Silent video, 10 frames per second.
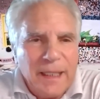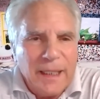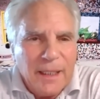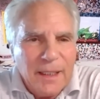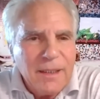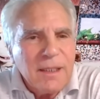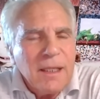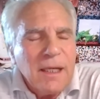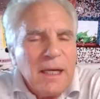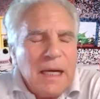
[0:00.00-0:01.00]
And
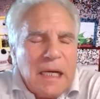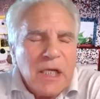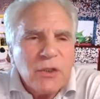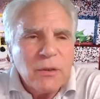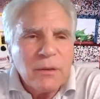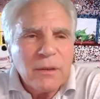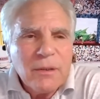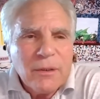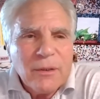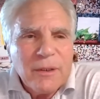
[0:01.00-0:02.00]
you
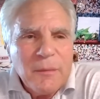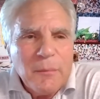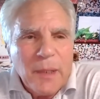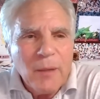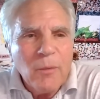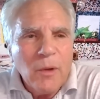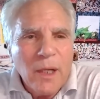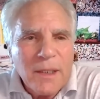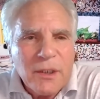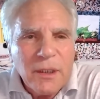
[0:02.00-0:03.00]
learn by
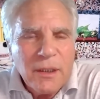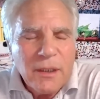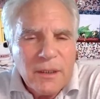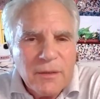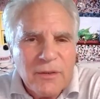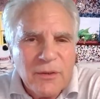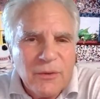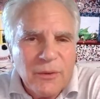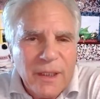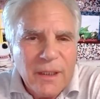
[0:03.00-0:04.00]
watching,
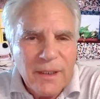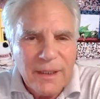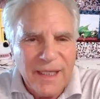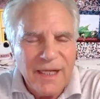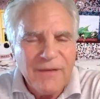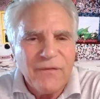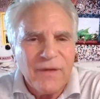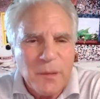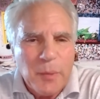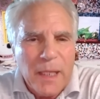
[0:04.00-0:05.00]
doing, getting
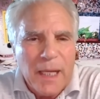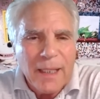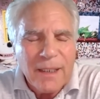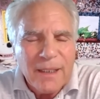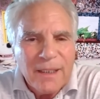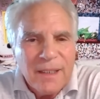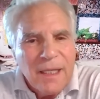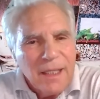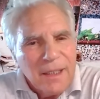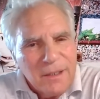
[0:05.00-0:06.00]
feedback,
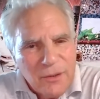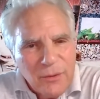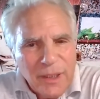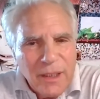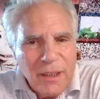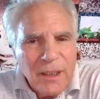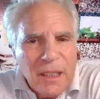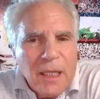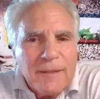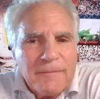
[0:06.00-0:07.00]
and doing it
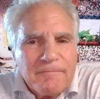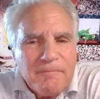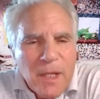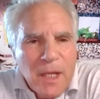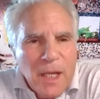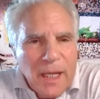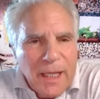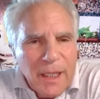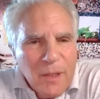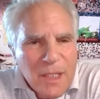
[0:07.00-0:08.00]
again.
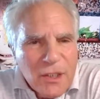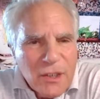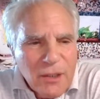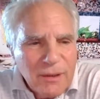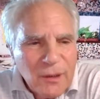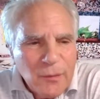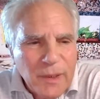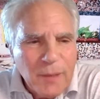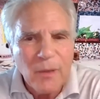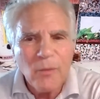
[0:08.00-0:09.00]
And I want to share a little
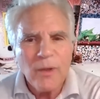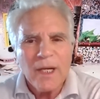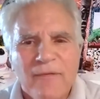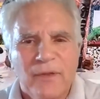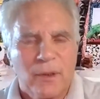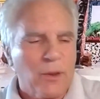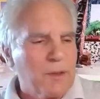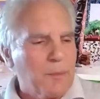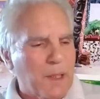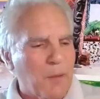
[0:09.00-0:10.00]
bit about I've
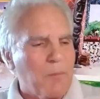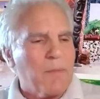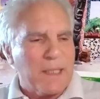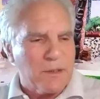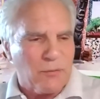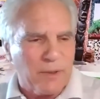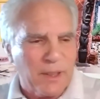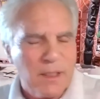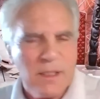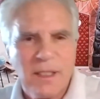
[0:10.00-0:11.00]
learned about
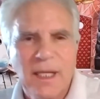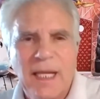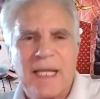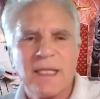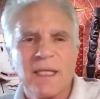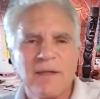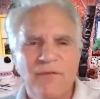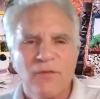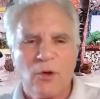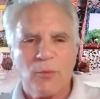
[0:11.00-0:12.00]
mentoring and the
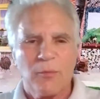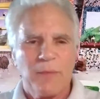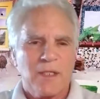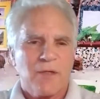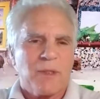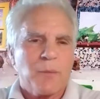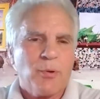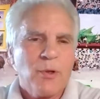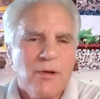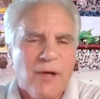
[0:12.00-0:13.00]
informal mentoring
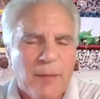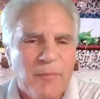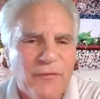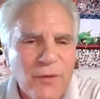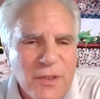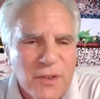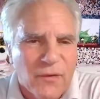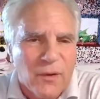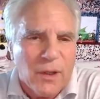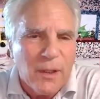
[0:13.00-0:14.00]
program. And first
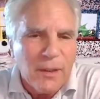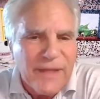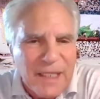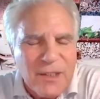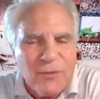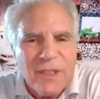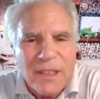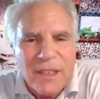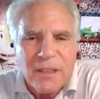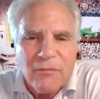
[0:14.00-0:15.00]
of all, thank you,
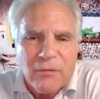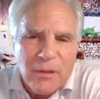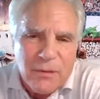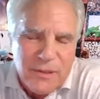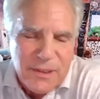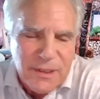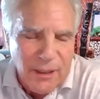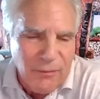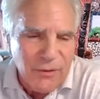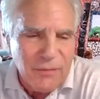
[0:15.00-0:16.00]
Dusty Rhodes.
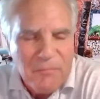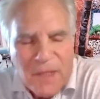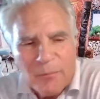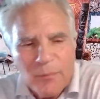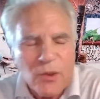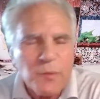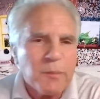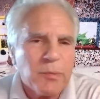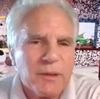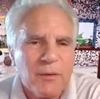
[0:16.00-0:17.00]
Now, most
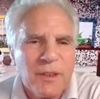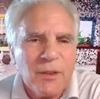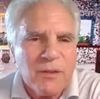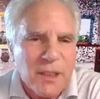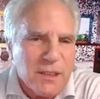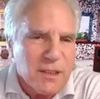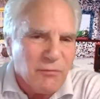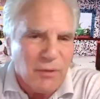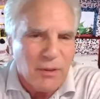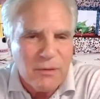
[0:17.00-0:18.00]
people don't know
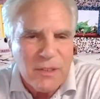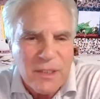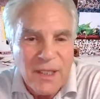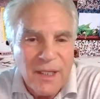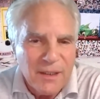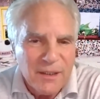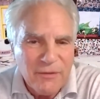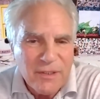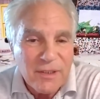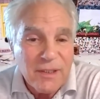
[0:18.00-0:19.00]
Dusty Rhodes.
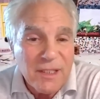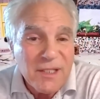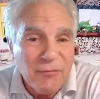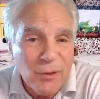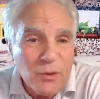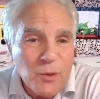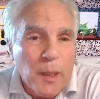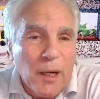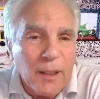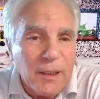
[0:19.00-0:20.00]
There is a Dusty Rhodes
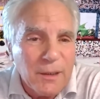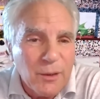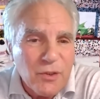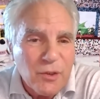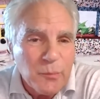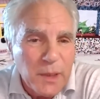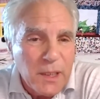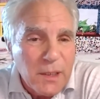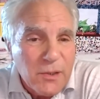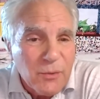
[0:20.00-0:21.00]
Park in Ocean
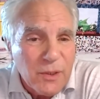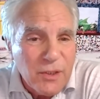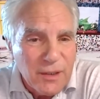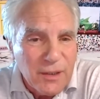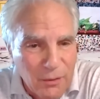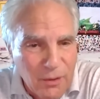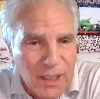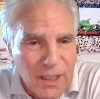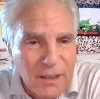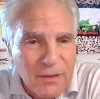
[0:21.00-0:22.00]
Beach, which he
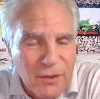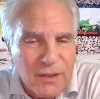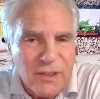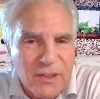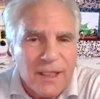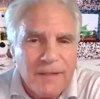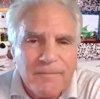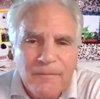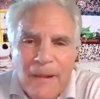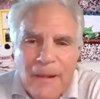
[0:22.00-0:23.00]
donated to the
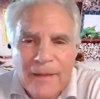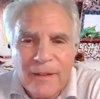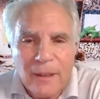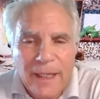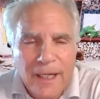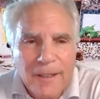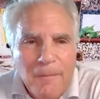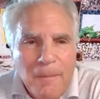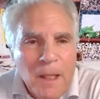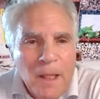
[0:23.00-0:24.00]
city, the
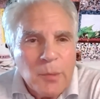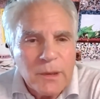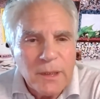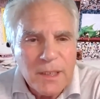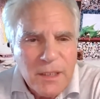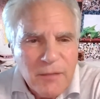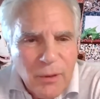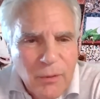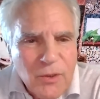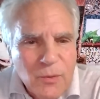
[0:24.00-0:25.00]
land. But Dusty
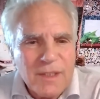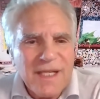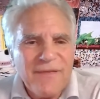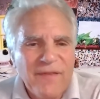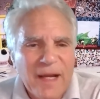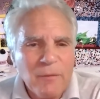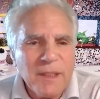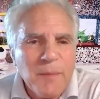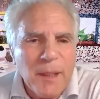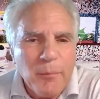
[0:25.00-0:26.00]
Rhodes was a
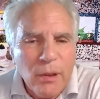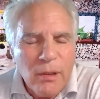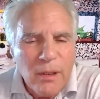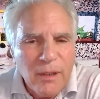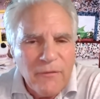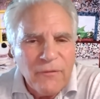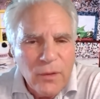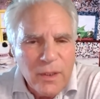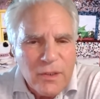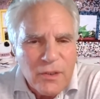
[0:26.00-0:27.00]
founding member of
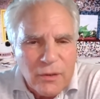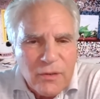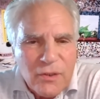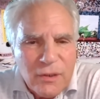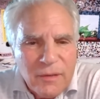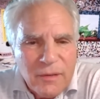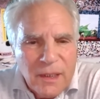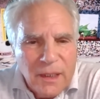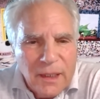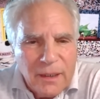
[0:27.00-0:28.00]
Voyagers.
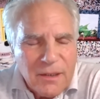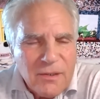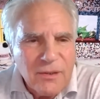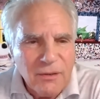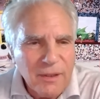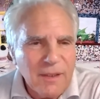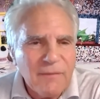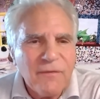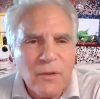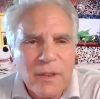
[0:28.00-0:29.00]
And the story
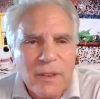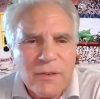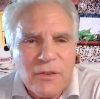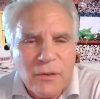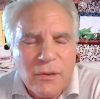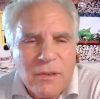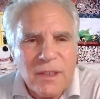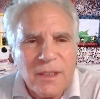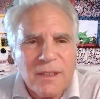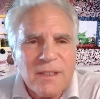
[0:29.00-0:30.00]
of Voyagers
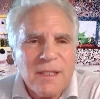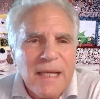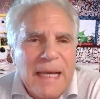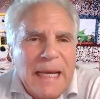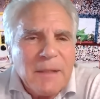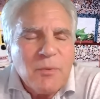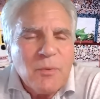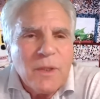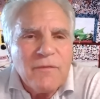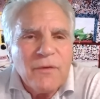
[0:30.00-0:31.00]
is that
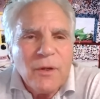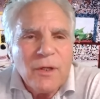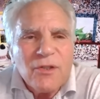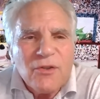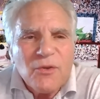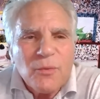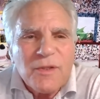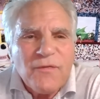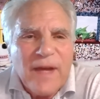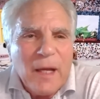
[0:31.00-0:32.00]
when Voyagers
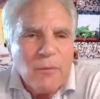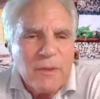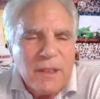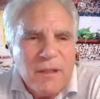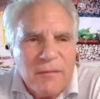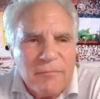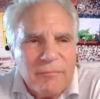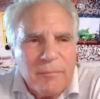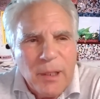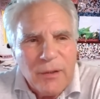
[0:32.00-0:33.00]
was founded
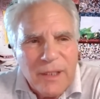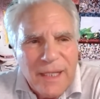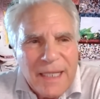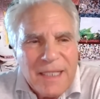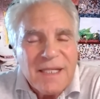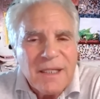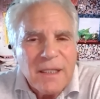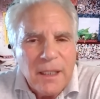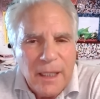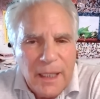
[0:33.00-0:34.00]
about
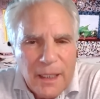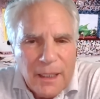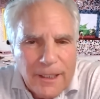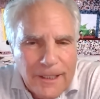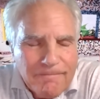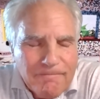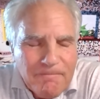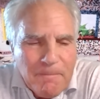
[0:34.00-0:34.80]
1980,